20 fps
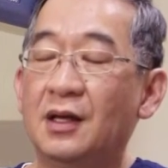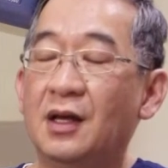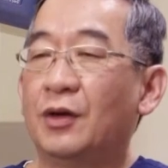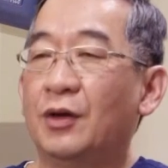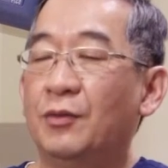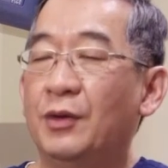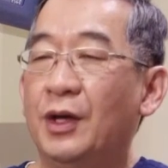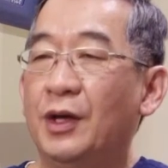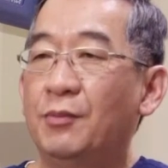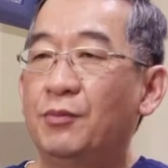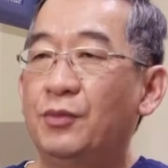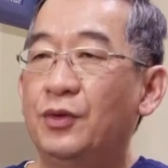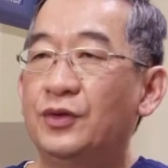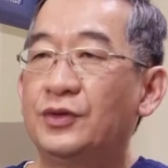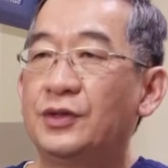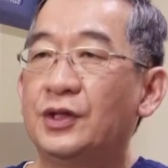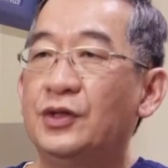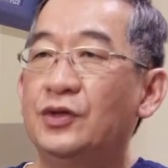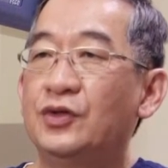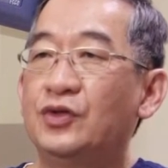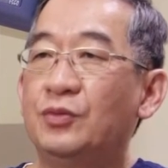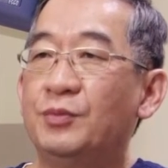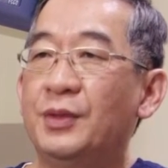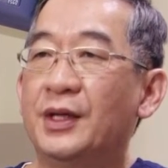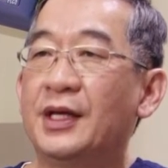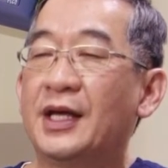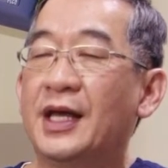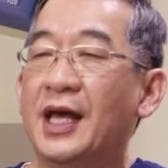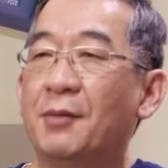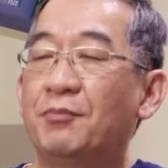Embryos used to be
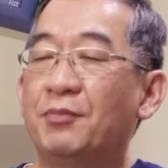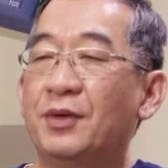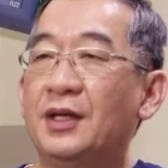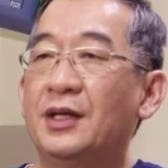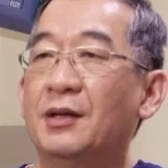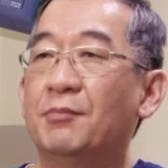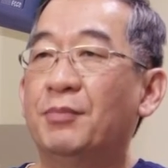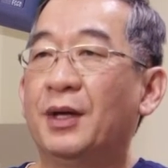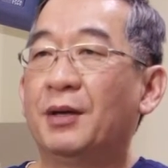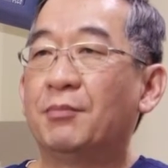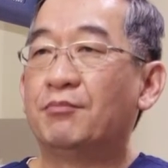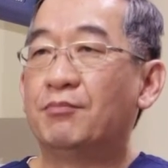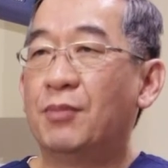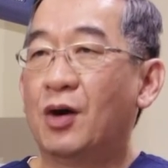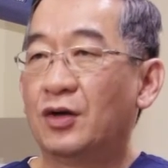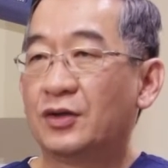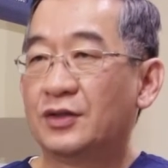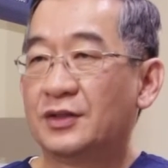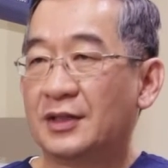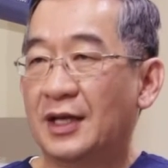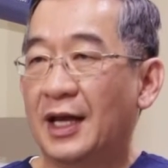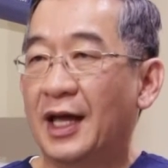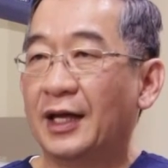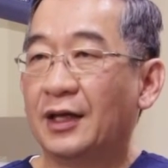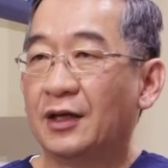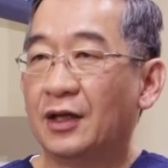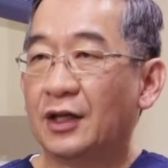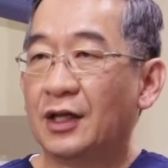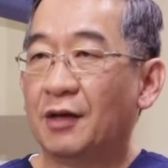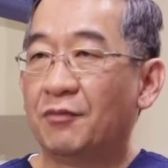kept in a big box like
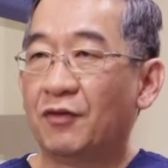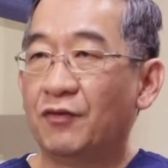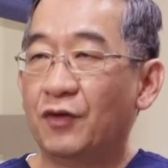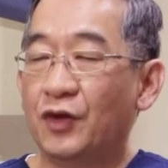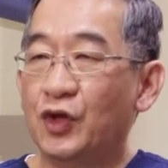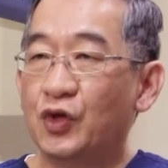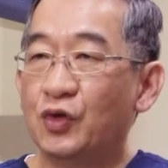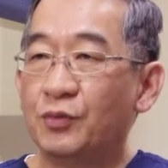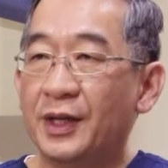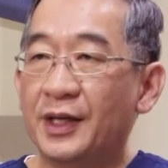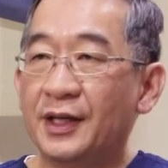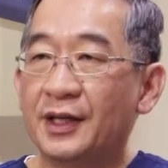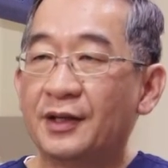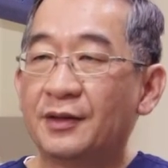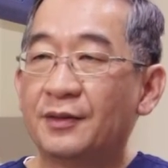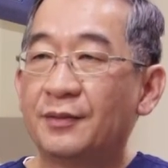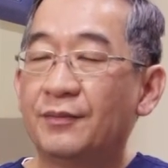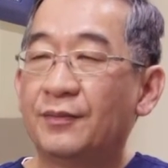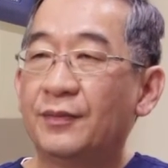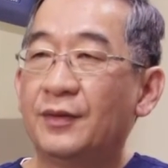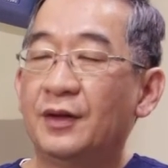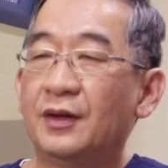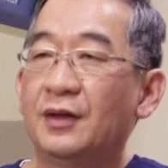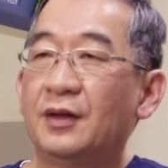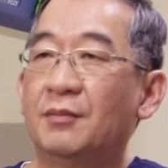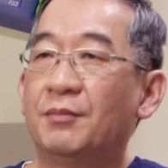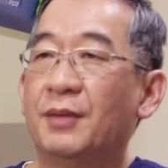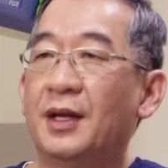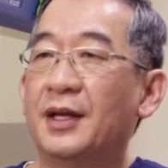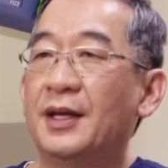a type of incubator,
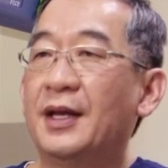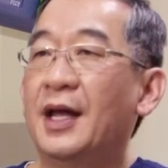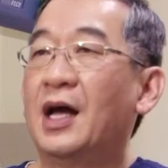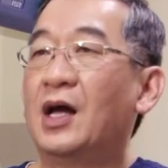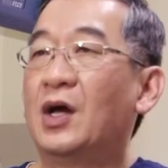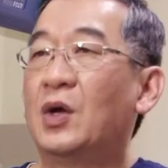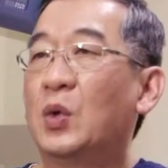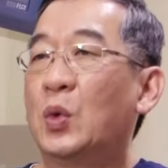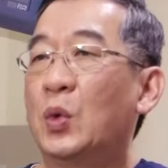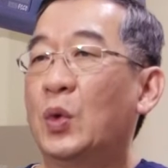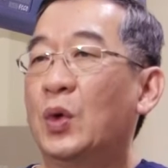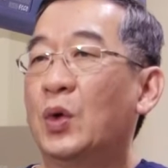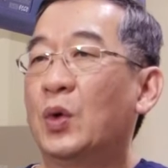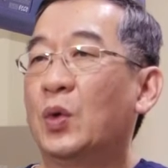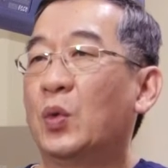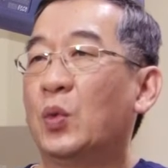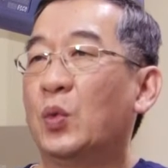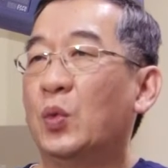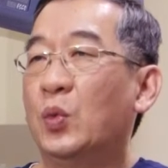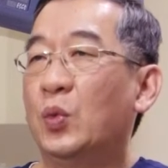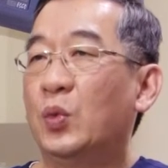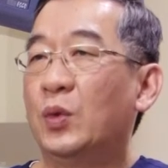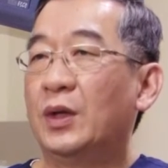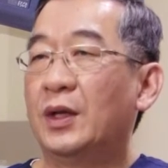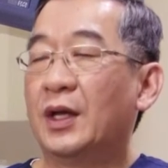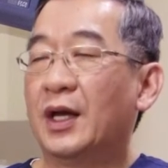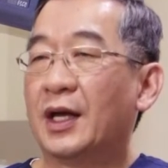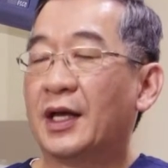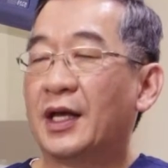but now they are